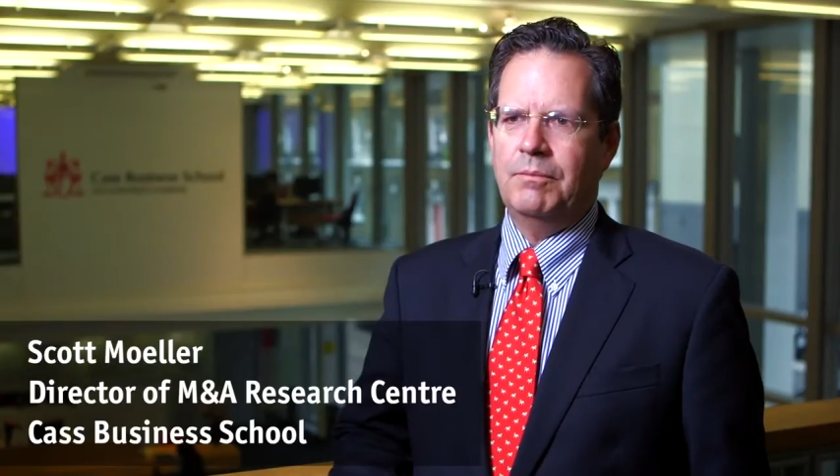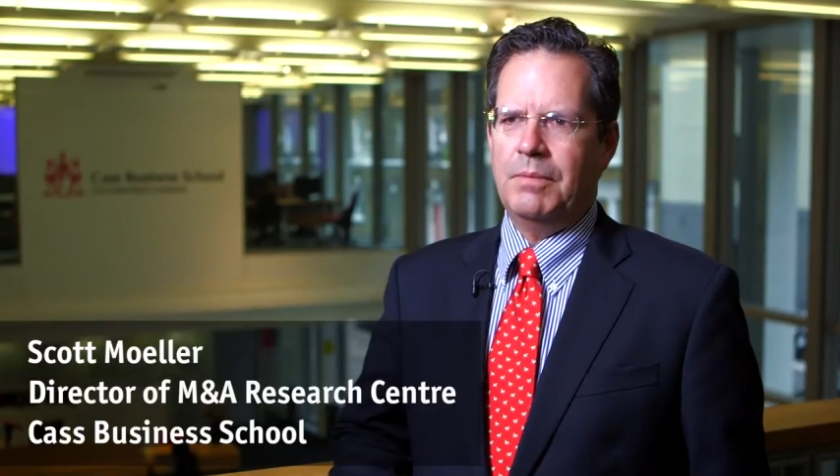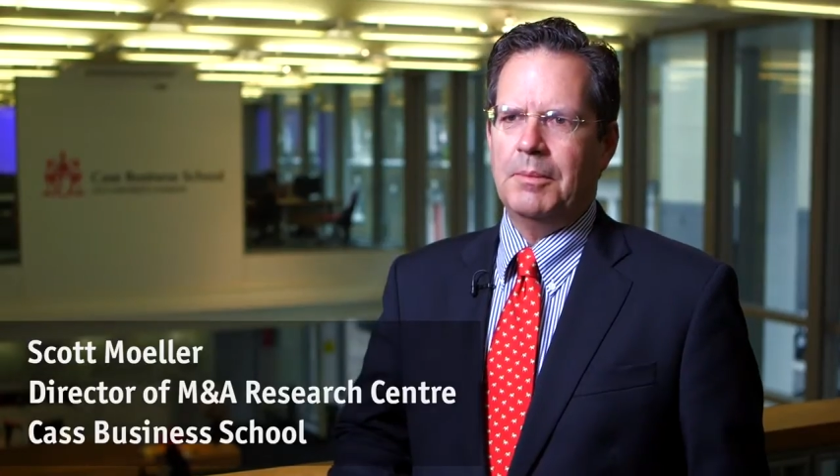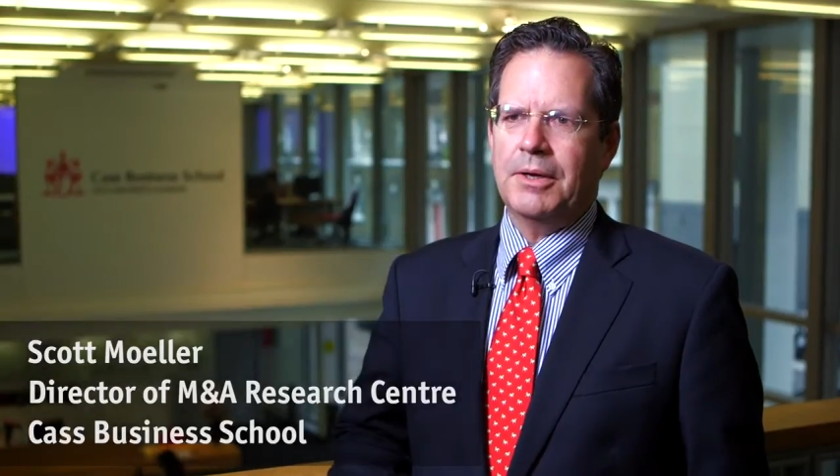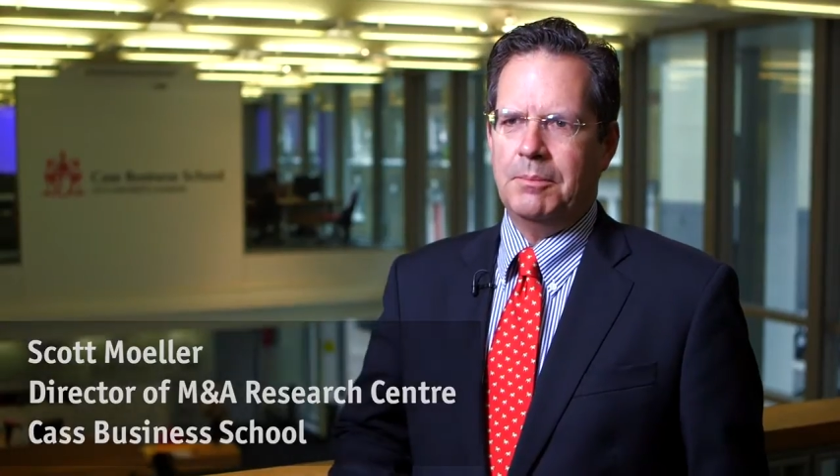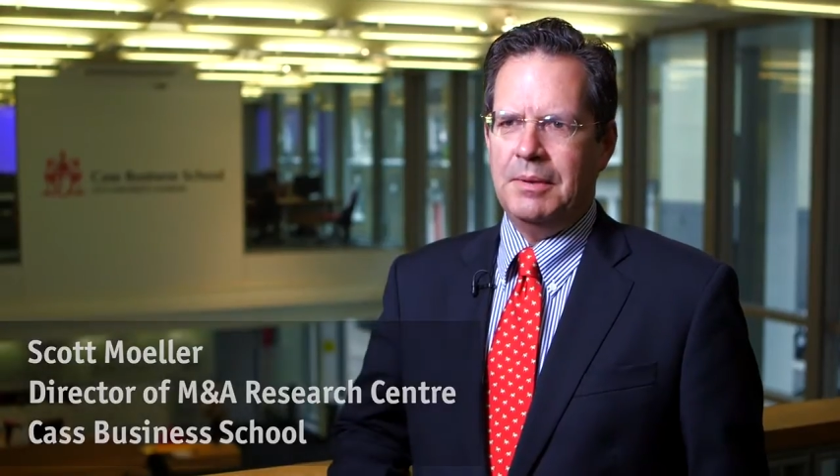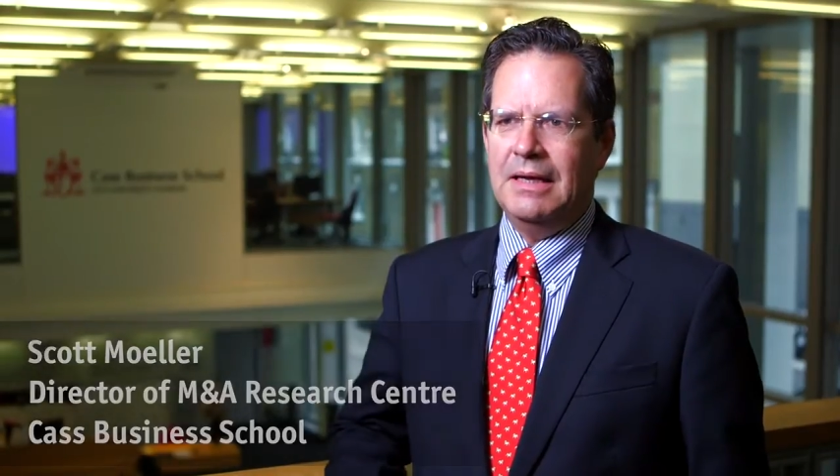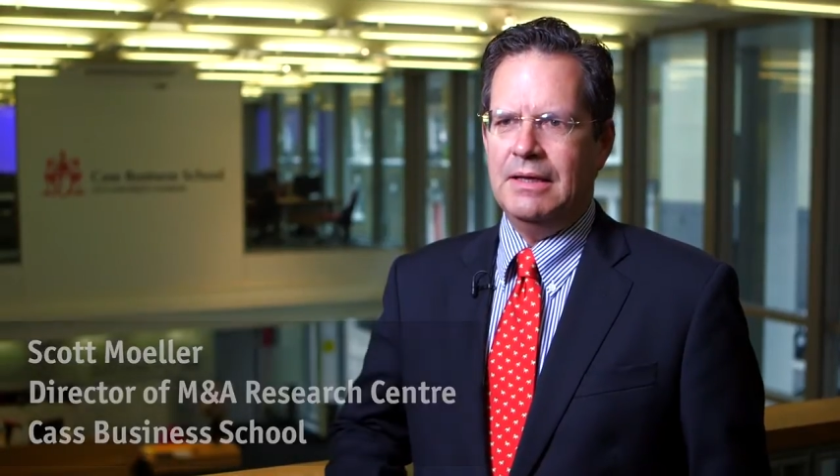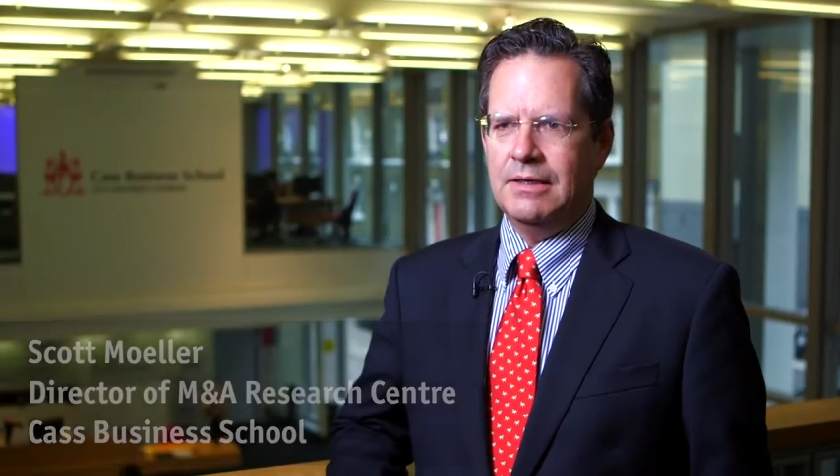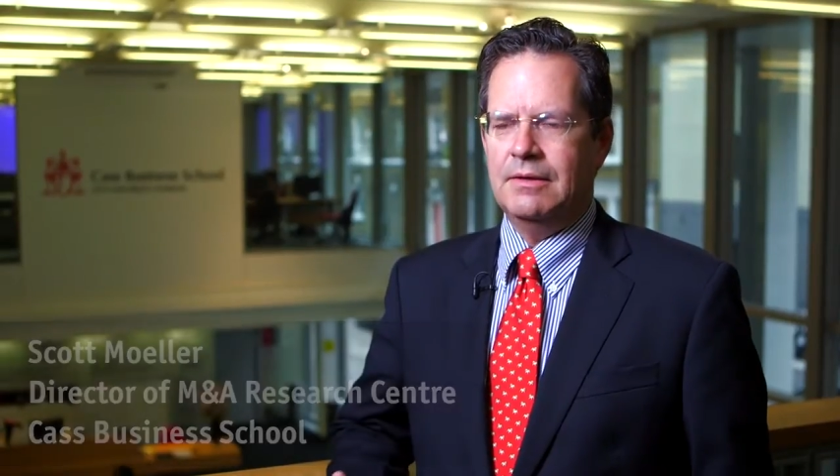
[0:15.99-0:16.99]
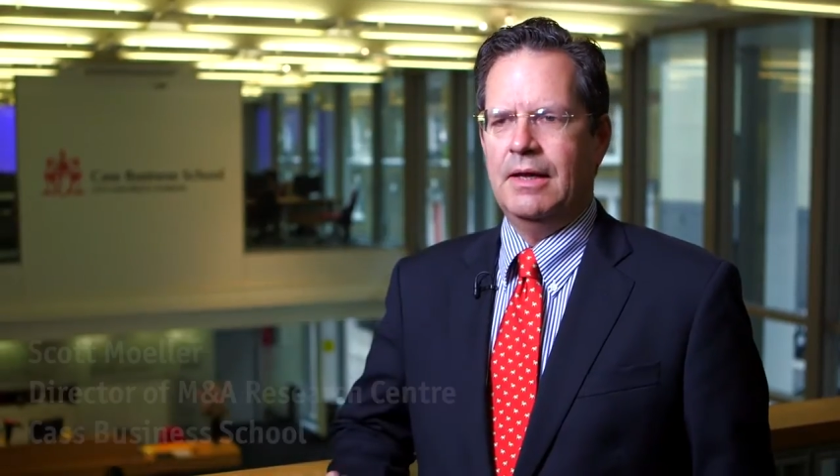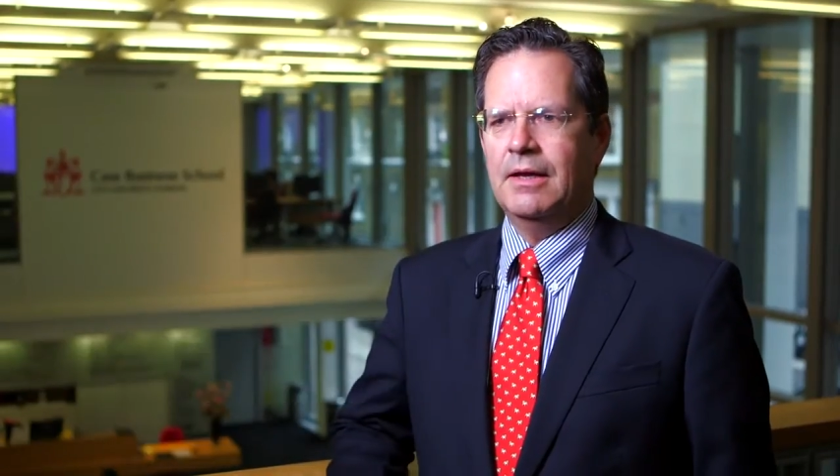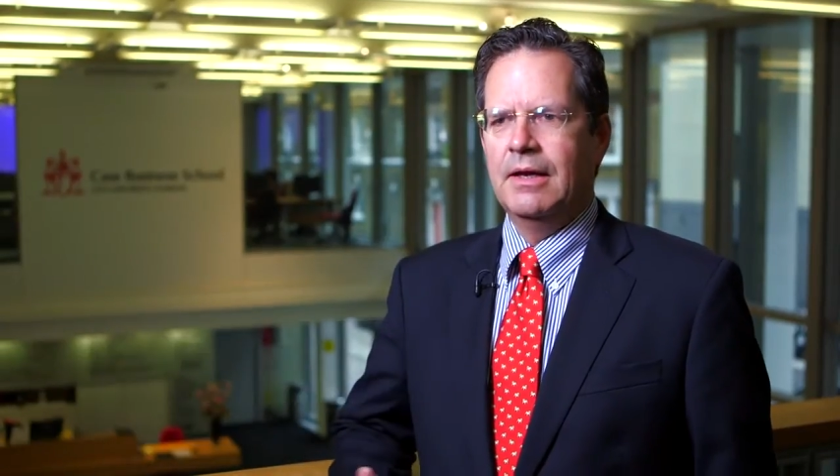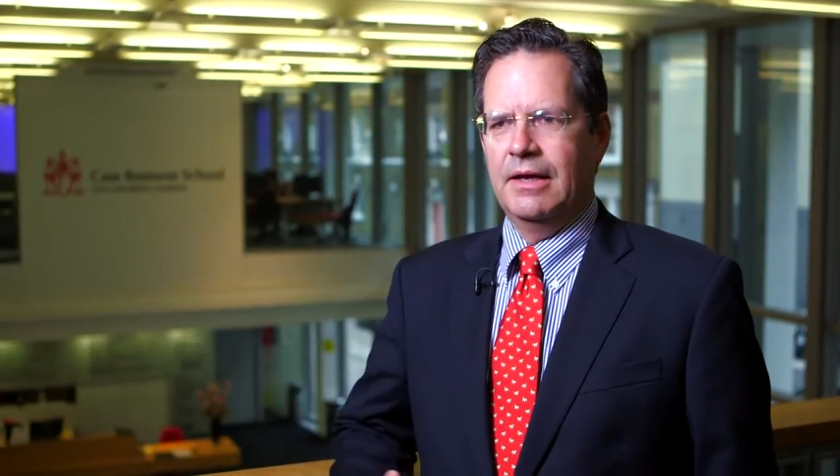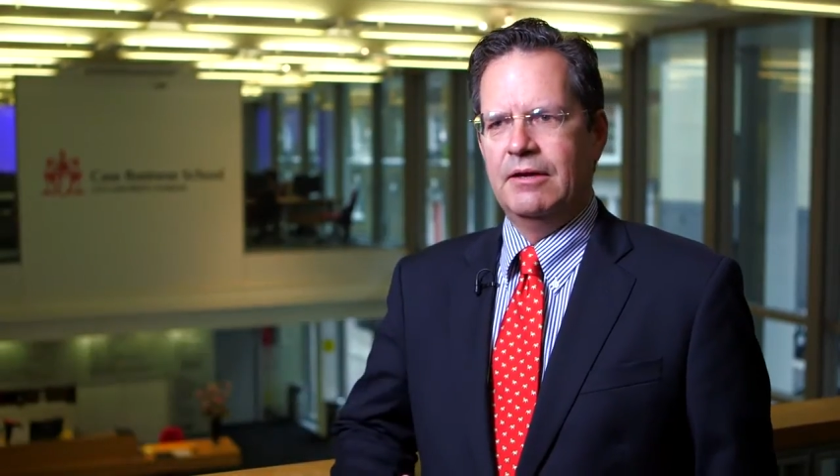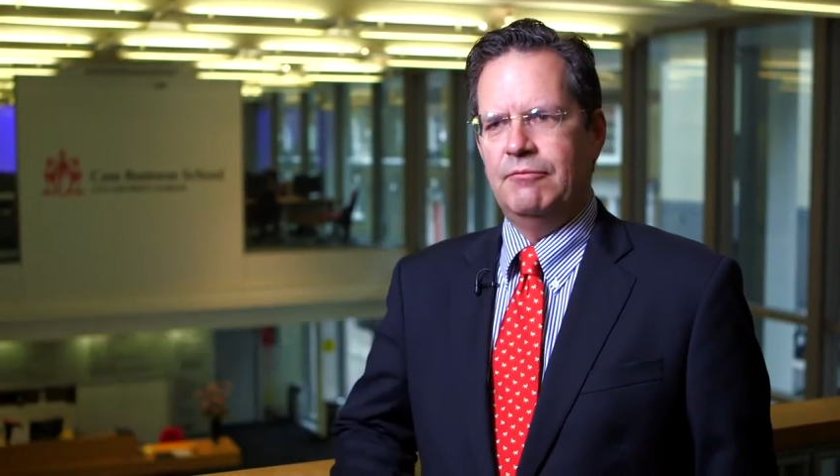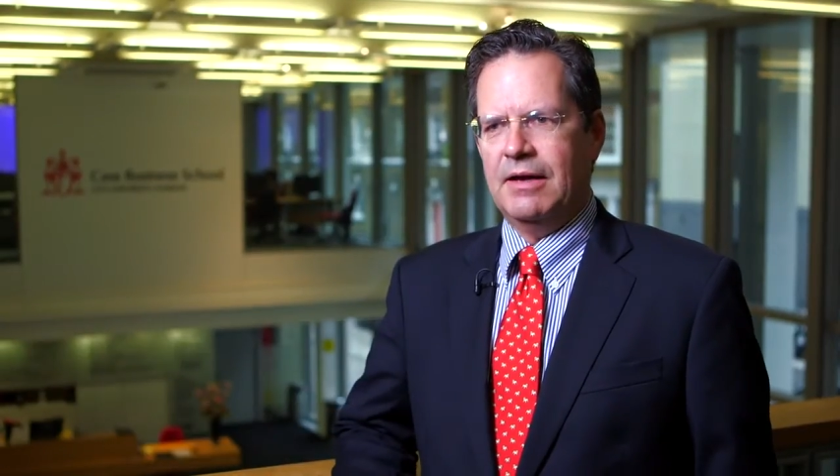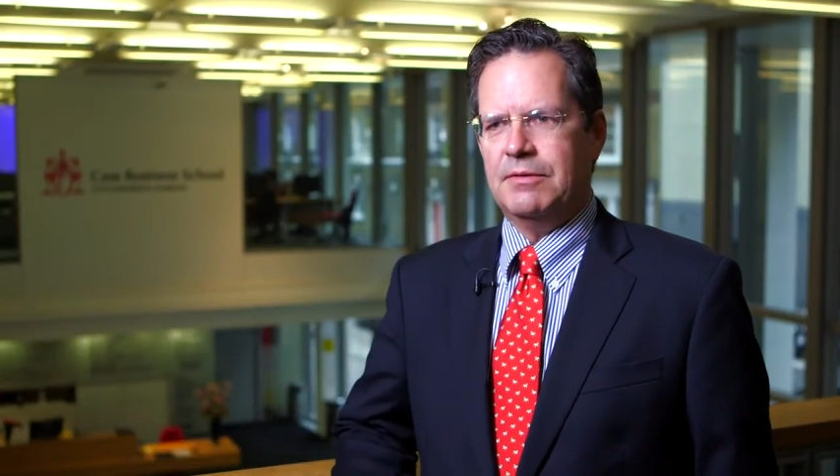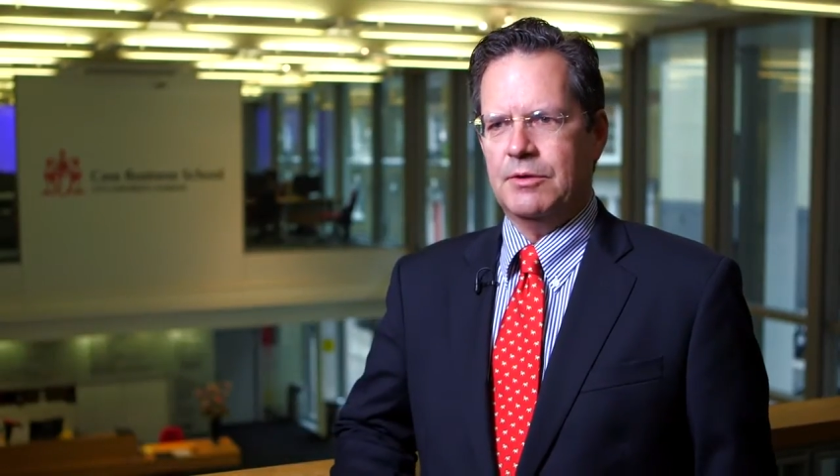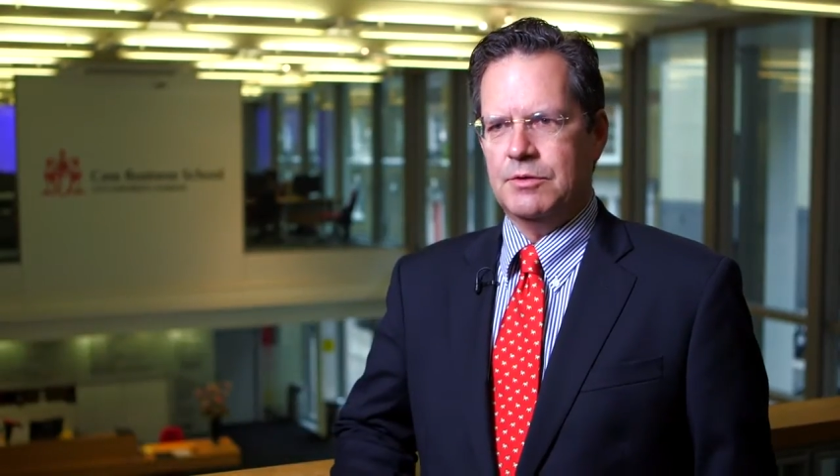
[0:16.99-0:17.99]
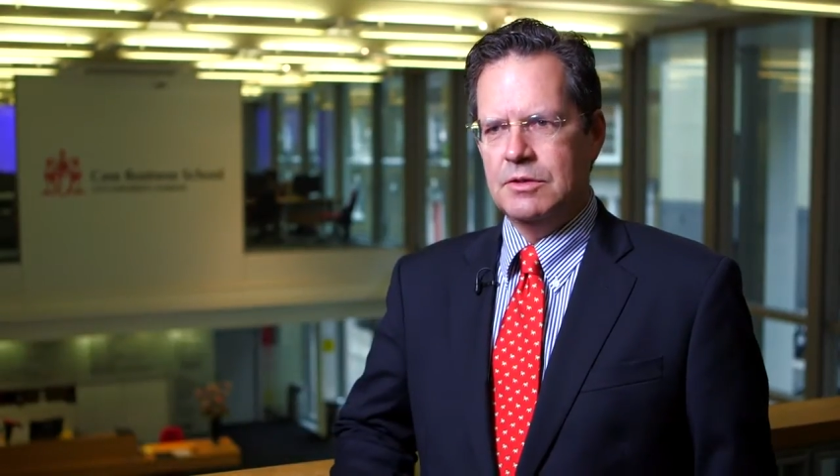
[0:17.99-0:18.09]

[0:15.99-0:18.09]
public opinion that in fact there's